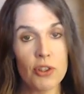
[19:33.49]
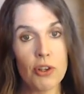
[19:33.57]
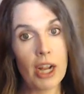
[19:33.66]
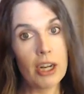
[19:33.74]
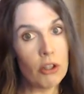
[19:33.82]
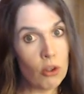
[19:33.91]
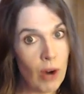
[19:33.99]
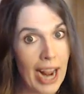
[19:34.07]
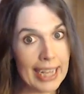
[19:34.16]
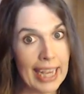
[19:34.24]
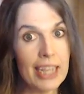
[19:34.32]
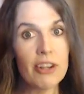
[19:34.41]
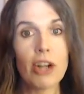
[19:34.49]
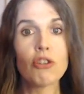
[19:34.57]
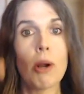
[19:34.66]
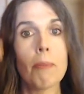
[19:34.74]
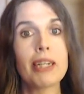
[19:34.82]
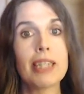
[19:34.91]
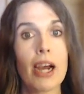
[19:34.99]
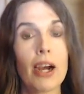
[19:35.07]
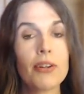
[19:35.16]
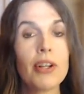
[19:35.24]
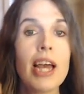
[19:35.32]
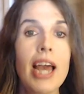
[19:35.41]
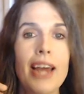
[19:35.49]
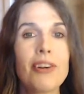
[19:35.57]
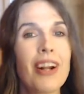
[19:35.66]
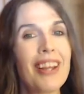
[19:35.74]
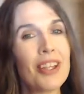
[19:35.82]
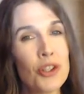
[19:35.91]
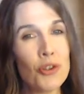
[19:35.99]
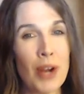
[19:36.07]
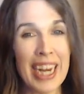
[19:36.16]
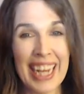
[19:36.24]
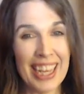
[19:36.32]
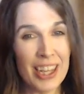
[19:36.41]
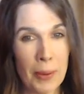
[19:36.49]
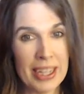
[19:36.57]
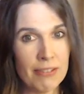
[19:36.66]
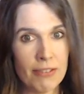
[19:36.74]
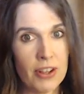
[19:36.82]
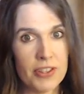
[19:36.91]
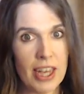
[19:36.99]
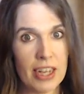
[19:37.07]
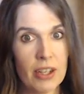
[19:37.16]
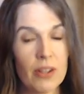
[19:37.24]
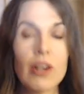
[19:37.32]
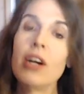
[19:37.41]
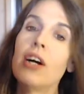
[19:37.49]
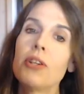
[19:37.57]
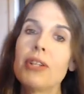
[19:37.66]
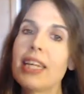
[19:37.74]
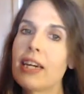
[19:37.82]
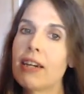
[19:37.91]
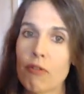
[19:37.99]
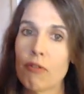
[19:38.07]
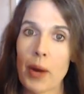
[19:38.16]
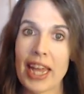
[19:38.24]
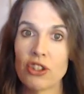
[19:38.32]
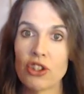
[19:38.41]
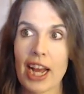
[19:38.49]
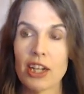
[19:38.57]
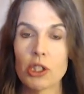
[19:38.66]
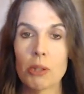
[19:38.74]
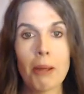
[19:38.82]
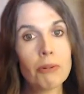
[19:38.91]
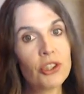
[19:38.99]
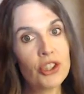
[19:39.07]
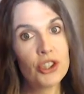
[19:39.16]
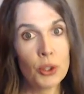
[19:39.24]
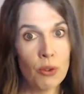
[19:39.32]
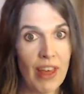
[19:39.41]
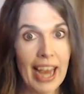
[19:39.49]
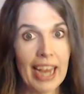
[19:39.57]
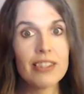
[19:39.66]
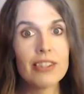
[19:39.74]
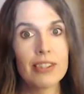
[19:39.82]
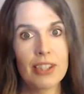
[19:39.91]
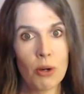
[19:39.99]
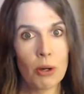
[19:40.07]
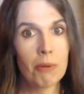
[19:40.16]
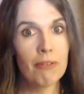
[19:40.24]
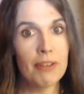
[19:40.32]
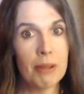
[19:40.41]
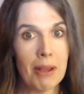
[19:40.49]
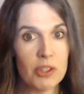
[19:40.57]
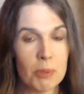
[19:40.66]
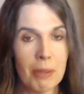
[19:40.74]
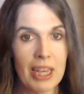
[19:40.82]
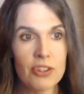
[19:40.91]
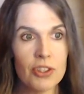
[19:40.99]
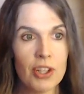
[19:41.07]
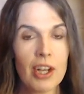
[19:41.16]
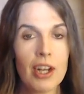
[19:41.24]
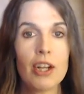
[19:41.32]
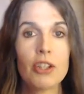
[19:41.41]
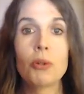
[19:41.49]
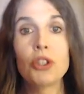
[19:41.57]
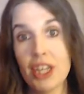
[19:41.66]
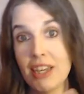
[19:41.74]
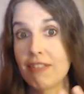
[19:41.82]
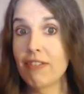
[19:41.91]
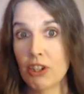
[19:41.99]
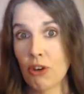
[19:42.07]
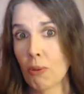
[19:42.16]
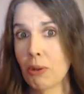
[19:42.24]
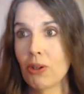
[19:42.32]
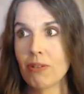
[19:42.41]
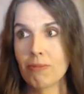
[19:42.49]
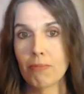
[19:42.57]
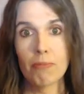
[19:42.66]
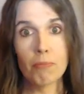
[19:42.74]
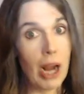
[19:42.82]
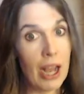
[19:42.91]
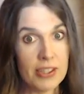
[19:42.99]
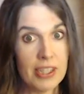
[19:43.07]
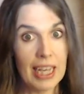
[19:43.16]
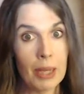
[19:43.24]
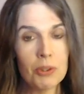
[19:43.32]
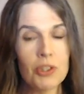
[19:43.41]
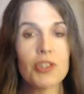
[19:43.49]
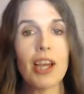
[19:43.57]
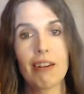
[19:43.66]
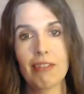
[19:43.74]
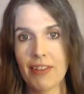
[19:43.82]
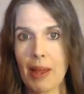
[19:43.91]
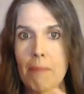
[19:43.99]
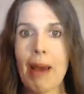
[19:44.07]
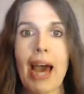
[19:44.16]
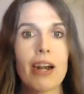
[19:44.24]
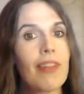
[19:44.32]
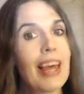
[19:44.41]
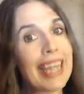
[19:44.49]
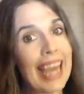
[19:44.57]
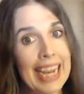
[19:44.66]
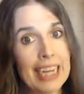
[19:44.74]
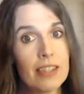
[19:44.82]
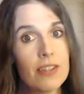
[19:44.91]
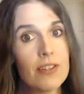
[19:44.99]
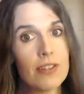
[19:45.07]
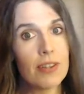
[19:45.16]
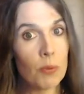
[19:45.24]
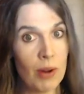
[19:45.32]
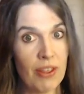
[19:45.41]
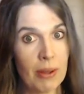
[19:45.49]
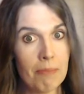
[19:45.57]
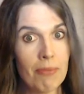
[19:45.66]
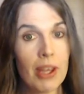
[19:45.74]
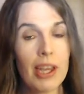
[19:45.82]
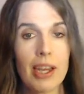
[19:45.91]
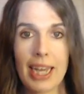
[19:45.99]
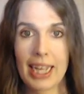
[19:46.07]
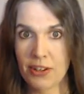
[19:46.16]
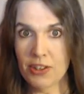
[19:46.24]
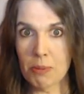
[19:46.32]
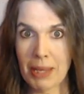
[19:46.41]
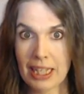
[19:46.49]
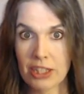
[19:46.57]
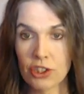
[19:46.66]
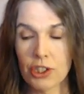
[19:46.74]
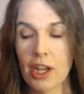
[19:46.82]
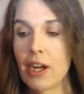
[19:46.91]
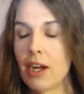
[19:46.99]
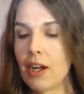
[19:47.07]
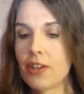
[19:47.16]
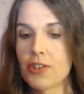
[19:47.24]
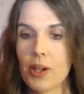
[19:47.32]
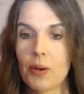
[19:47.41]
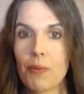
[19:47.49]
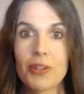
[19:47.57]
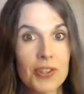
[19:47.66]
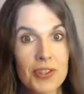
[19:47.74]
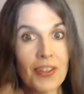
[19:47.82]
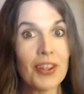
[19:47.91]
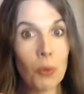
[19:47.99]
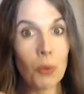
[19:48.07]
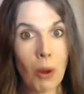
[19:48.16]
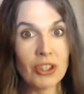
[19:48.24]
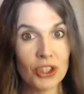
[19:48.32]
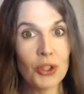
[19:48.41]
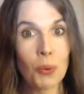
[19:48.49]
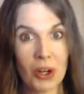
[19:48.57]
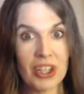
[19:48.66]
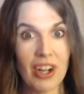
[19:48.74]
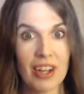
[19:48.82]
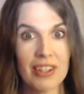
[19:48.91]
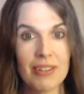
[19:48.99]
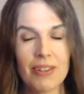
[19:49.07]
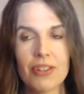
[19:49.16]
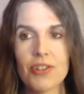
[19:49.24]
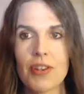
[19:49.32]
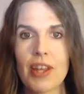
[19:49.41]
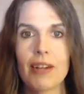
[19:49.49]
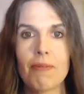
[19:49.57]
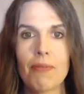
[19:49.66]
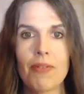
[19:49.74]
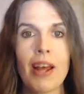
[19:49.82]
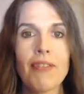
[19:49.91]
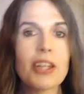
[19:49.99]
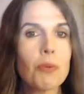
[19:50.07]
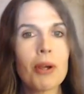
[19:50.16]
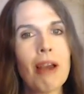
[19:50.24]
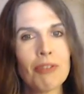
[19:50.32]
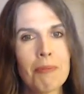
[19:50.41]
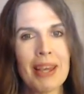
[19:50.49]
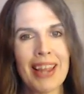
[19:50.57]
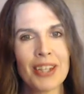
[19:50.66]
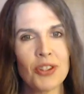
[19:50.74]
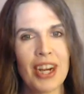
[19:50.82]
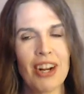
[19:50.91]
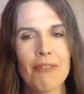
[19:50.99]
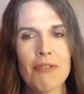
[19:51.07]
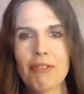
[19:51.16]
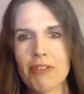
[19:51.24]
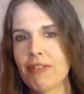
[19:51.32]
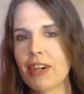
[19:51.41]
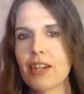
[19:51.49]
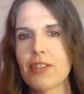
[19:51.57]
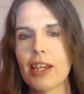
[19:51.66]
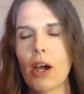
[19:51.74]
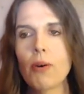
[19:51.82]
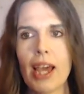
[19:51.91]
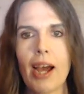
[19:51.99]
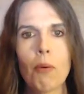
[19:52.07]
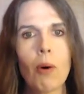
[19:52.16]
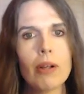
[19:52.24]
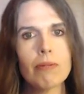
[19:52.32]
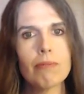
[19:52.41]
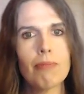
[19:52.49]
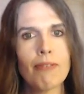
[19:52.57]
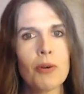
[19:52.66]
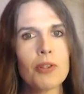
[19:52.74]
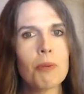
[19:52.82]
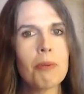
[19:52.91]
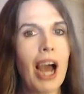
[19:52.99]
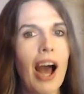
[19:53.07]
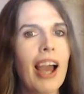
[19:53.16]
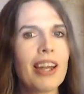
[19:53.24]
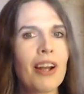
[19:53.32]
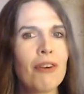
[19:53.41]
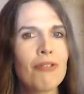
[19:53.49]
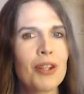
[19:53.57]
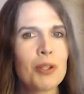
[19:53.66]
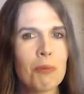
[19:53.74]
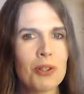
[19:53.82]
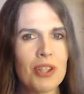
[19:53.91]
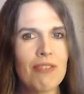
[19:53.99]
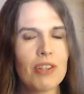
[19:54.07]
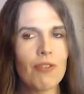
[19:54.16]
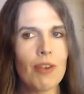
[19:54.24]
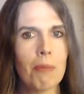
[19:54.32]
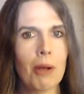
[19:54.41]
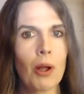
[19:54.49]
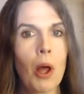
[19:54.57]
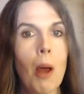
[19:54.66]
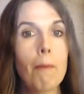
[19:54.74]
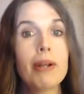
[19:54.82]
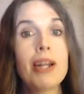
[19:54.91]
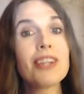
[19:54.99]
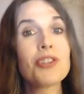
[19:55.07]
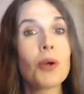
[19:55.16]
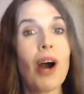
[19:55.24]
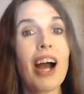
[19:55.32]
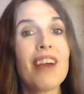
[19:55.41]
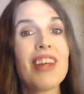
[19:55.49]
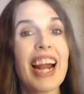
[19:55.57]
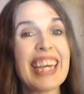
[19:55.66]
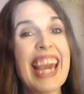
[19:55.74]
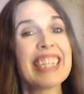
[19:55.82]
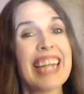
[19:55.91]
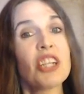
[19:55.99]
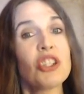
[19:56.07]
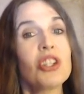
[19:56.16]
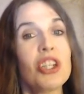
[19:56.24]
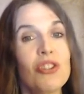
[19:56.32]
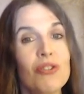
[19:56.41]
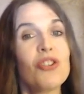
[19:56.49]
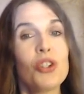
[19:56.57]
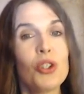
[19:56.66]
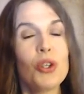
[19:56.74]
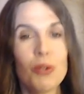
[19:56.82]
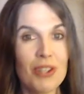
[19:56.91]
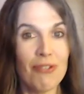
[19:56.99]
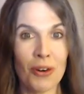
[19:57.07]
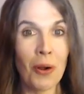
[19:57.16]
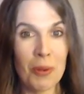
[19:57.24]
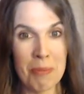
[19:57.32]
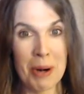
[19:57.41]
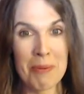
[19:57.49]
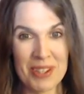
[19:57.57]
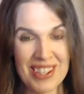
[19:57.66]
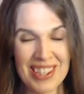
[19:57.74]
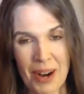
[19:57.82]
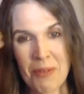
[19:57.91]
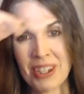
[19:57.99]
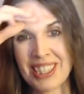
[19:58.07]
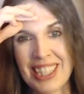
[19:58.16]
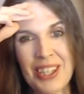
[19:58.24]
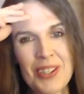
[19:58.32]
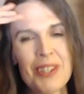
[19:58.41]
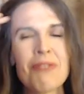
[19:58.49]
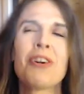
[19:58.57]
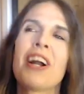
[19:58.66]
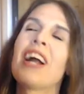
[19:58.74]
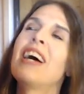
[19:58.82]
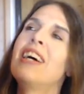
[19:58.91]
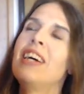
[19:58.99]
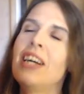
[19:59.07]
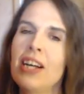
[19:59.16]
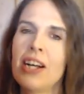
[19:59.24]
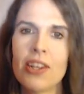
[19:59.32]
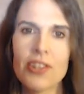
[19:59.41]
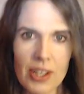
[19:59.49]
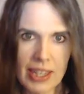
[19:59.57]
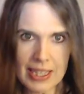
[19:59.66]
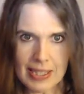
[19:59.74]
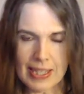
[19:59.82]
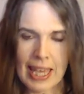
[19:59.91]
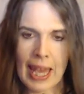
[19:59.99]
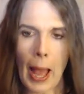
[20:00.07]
So you're not cracking, you're not dropping down, and you're not like straining, going into falsetto. You need enough range to actually be able to do that in normal female speech to achieve a normal prosody, which is kind of like that pattern, that cadence, that rhythm in your speech. So this is something you'll want to work on. So that's why you have to make that trade-off. You have to find out, like, okay, I want my voice to be high enough that it's perceived as female, but not so high that I can't actually use it for all the purposes that I want to use it for. So let's see.